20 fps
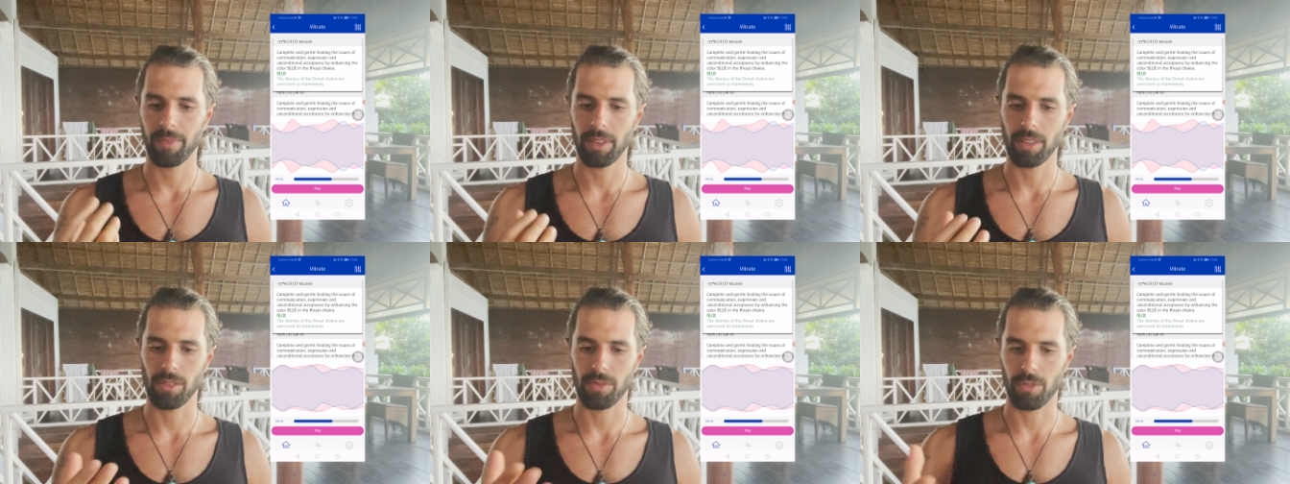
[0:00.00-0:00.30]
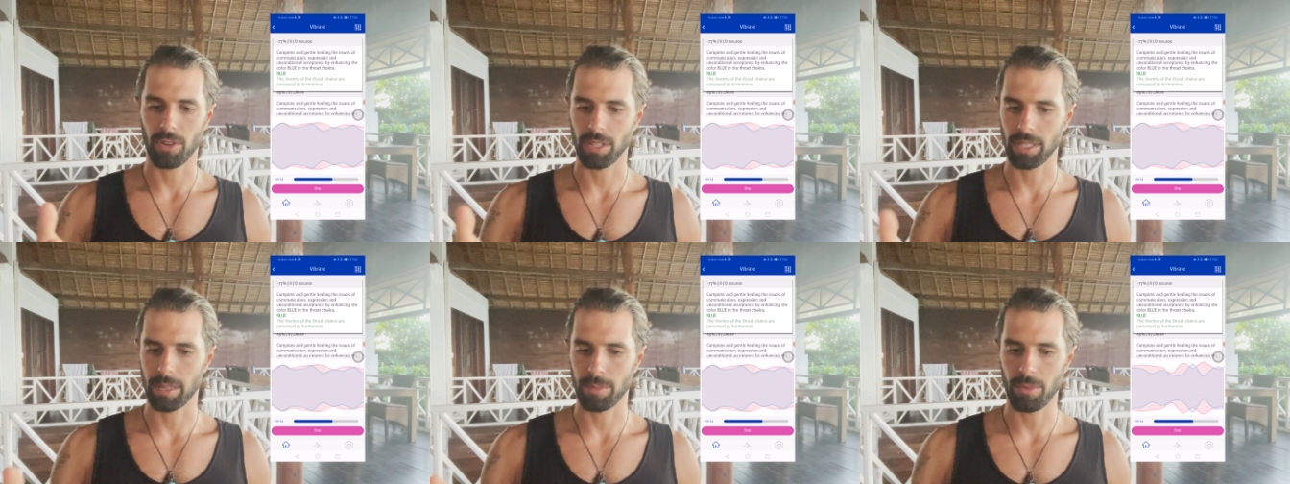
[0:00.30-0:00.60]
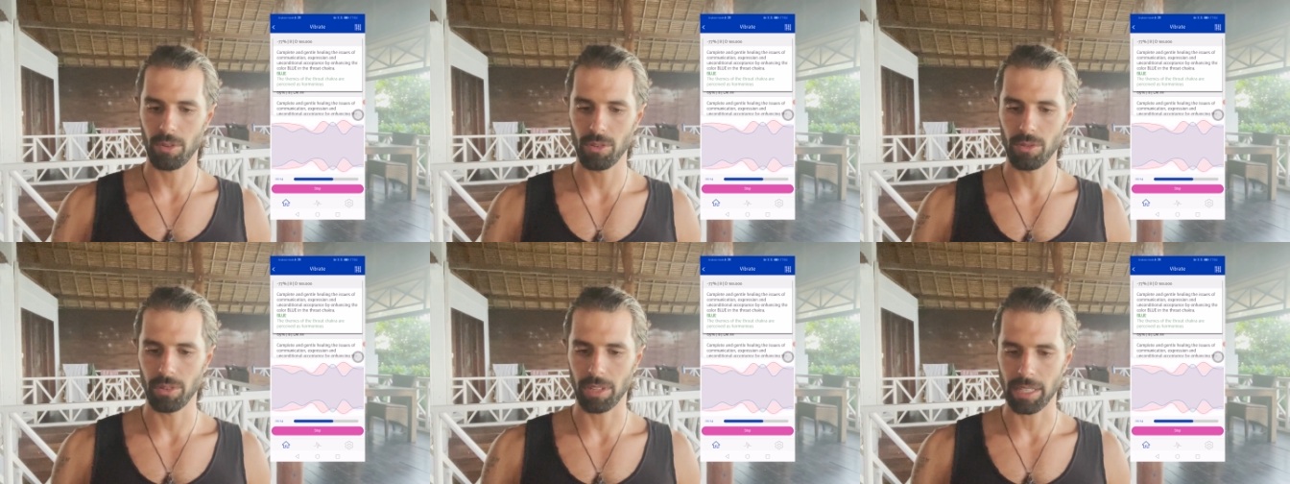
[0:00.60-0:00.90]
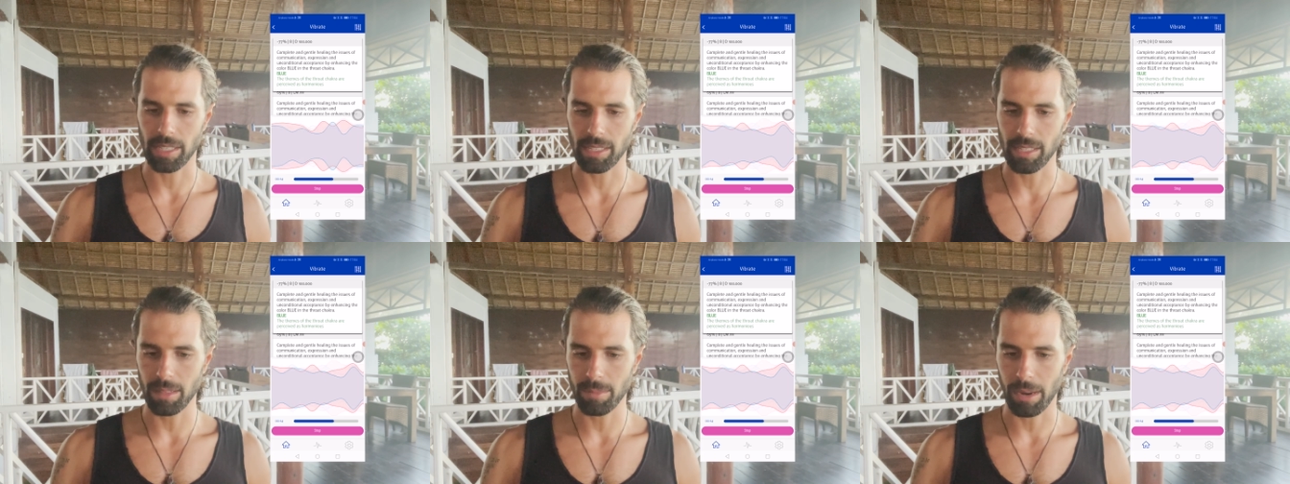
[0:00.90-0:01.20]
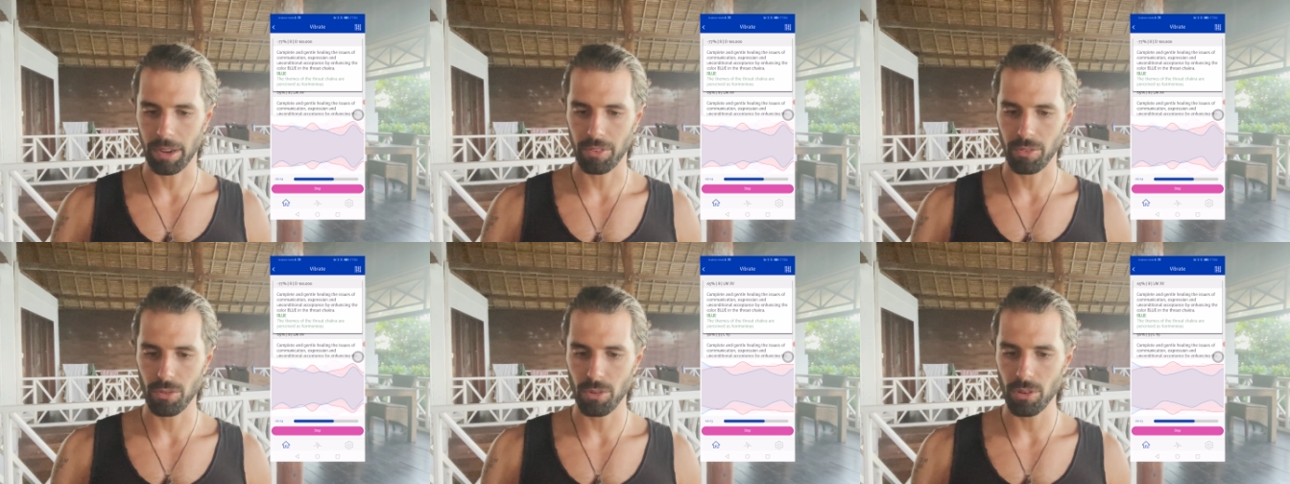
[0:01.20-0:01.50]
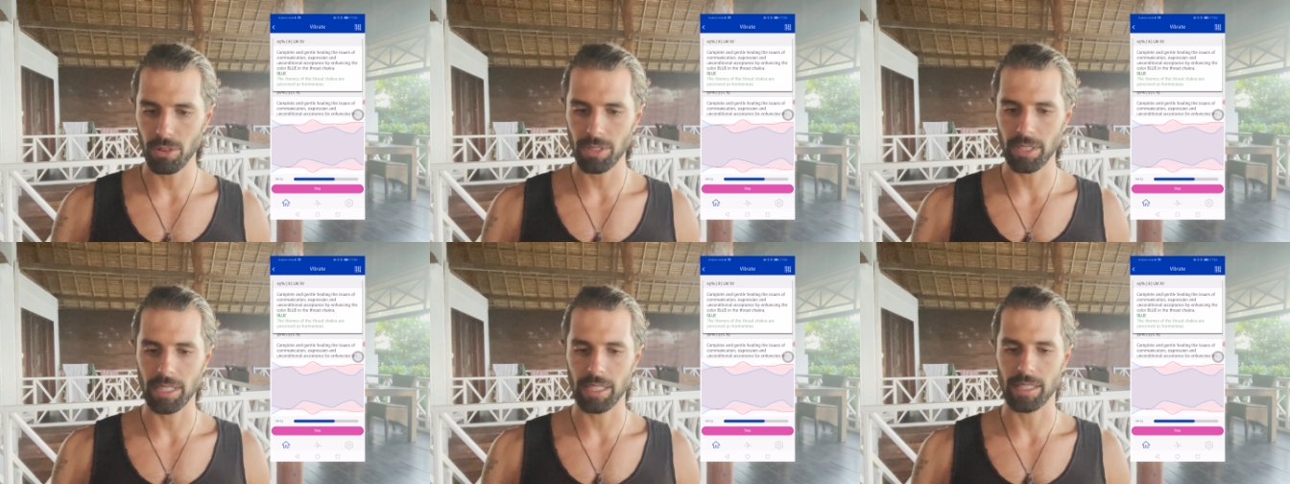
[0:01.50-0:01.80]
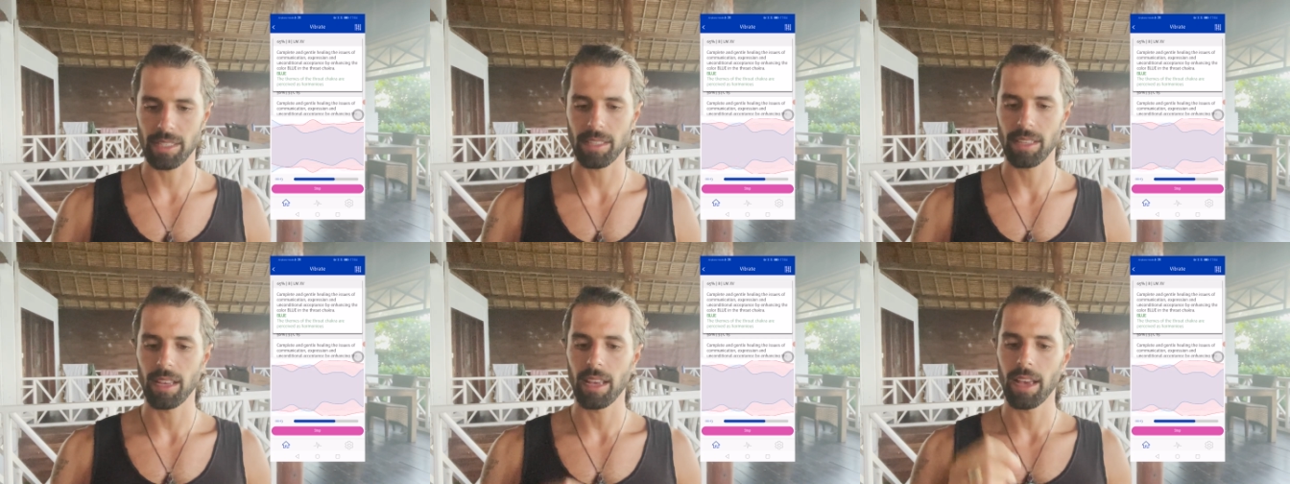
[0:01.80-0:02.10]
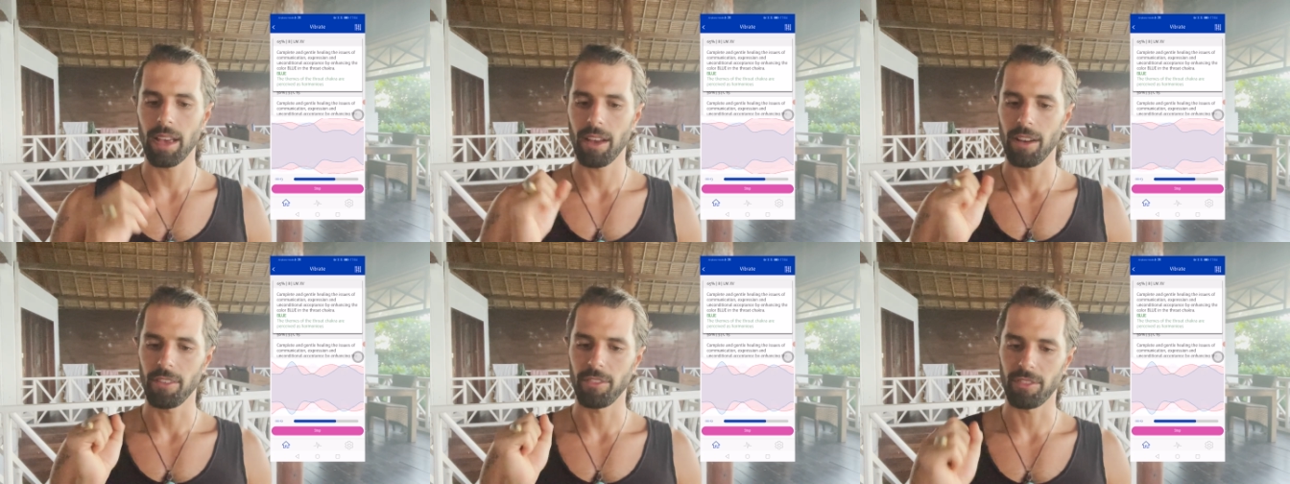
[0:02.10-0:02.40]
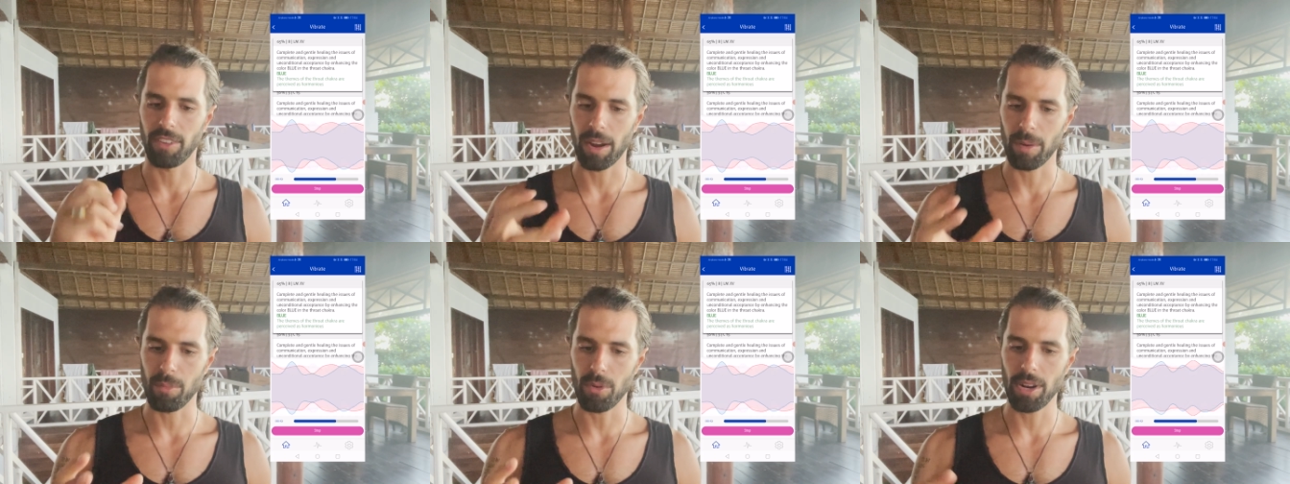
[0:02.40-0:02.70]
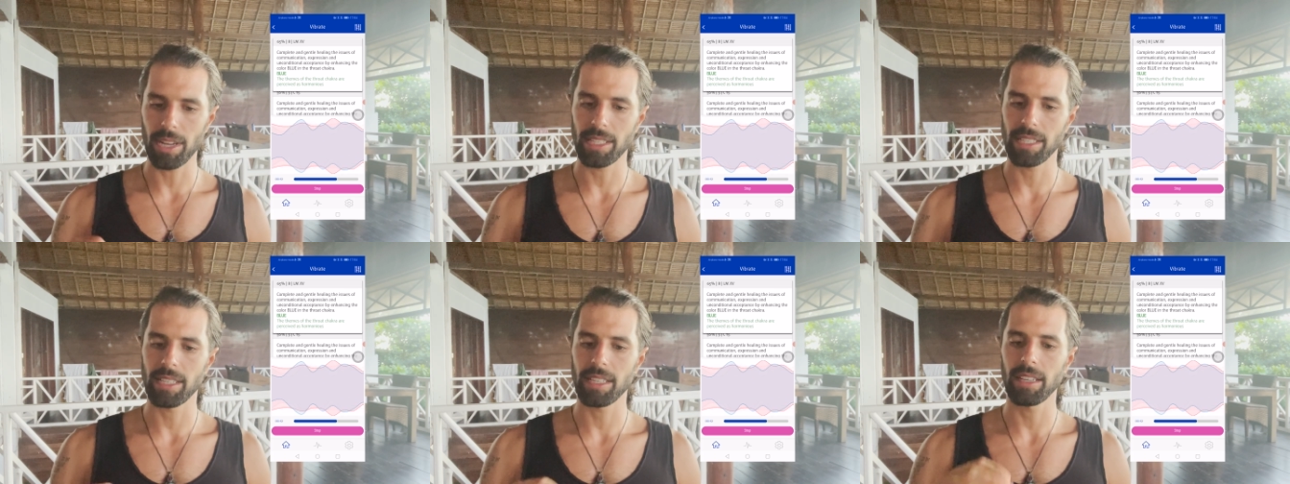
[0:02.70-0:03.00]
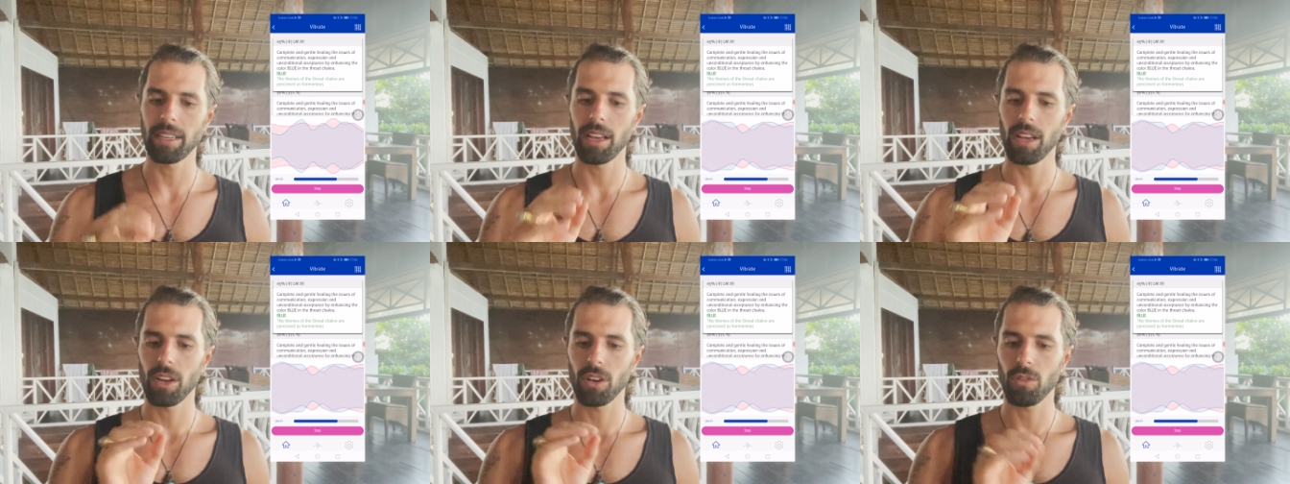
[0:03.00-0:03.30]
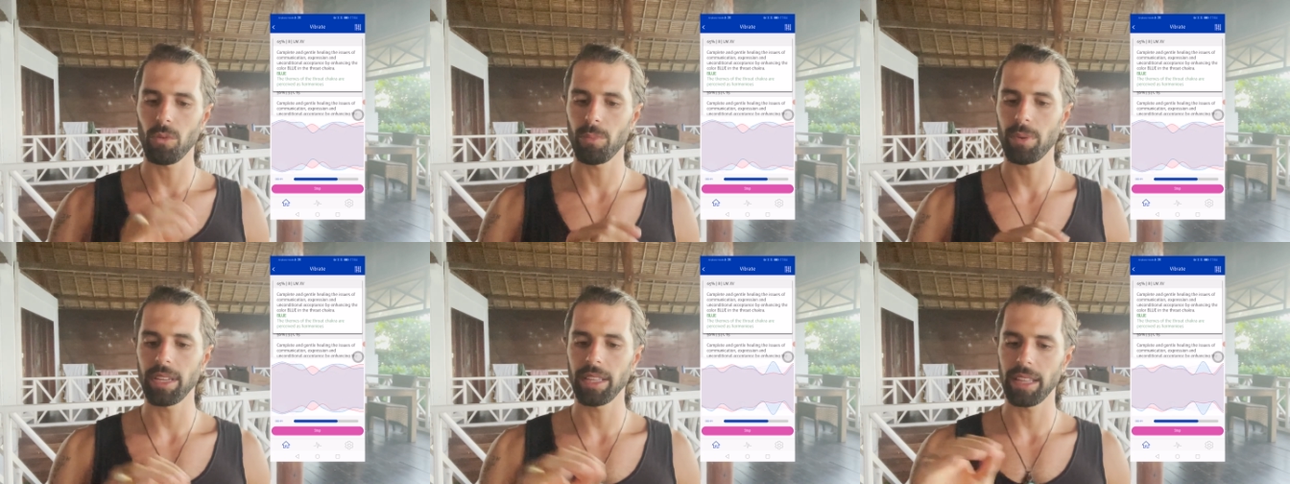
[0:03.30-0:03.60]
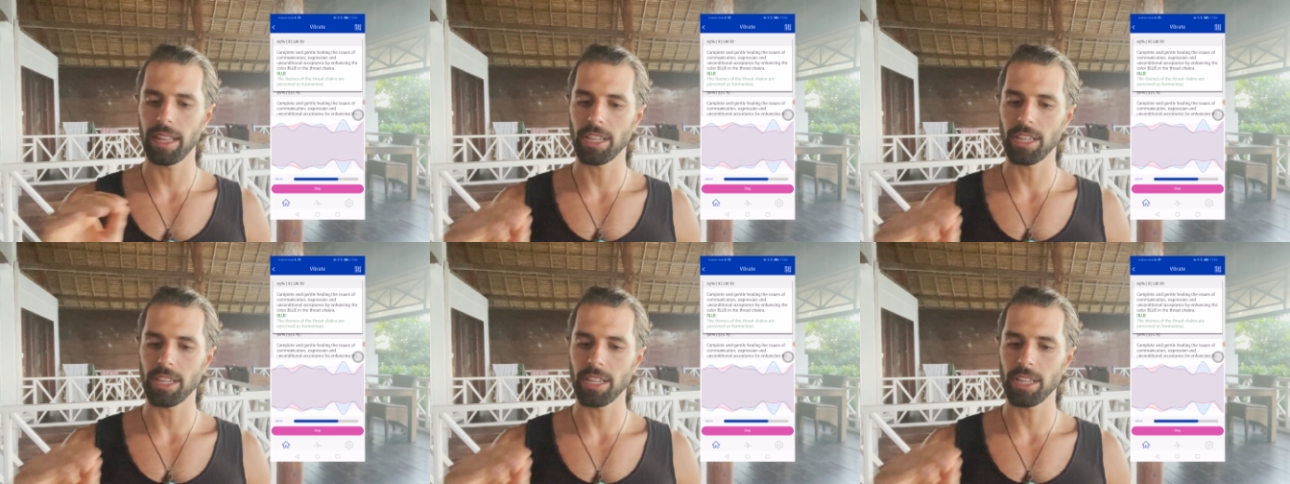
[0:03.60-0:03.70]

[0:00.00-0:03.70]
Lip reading: So for example, you can see in my throat is vibrating complete